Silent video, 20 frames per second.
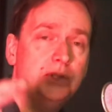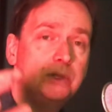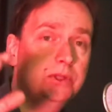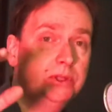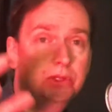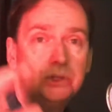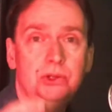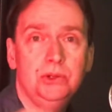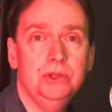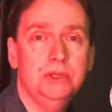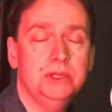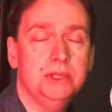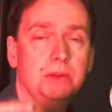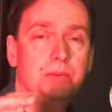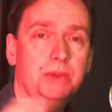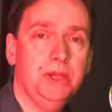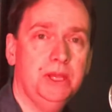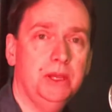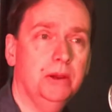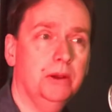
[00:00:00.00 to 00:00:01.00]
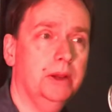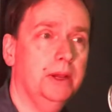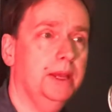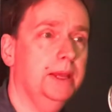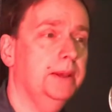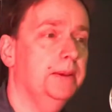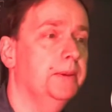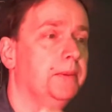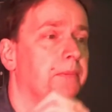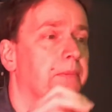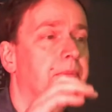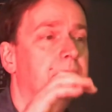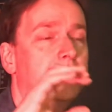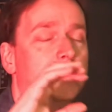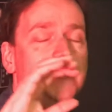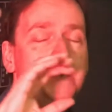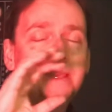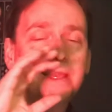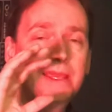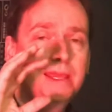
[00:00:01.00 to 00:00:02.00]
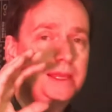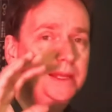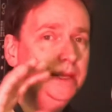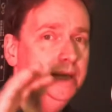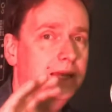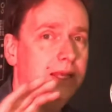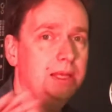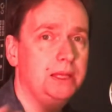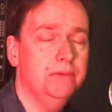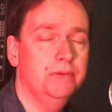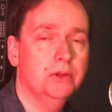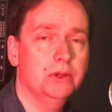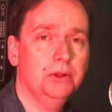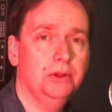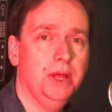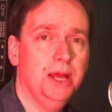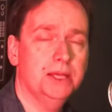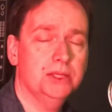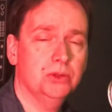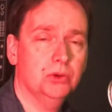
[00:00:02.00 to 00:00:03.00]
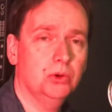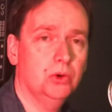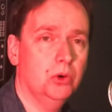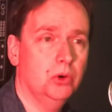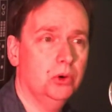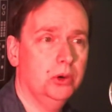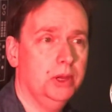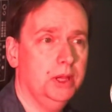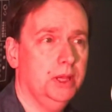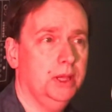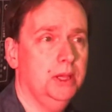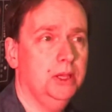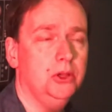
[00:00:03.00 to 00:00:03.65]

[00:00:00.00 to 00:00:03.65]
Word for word: students appearing in any of your class recording.